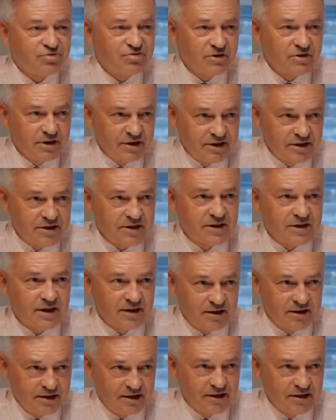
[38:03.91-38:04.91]
pretty
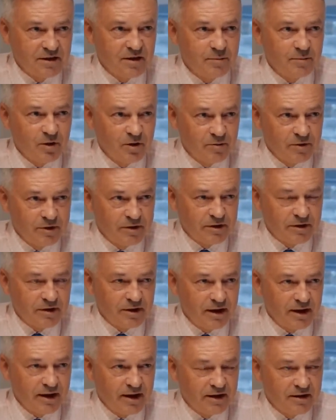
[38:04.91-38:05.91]
steady at the moment,
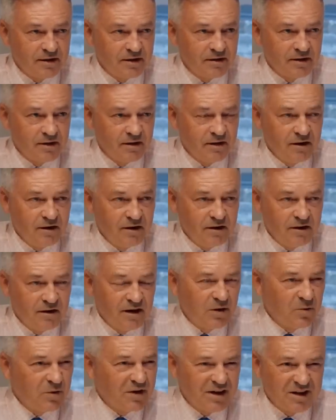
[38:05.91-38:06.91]
and
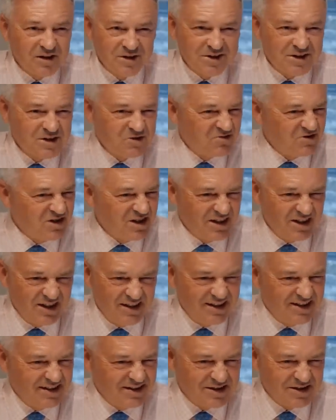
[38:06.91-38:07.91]
no one else is
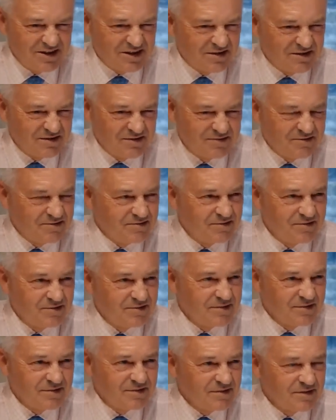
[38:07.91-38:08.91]
really sort of,
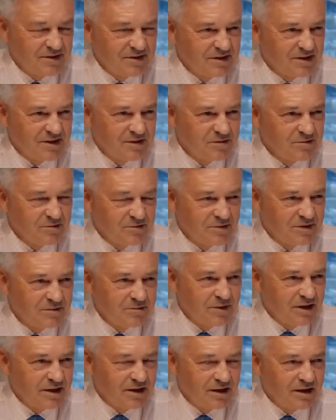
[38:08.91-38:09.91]
you know,
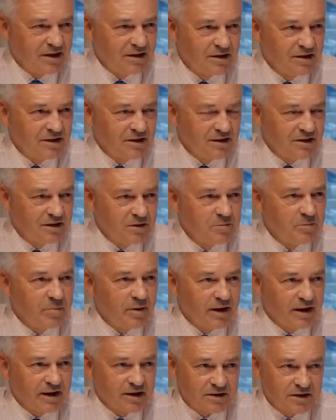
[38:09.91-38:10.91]
making any
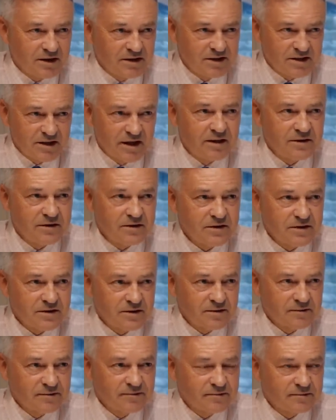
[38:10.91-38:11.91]
impact, I sense.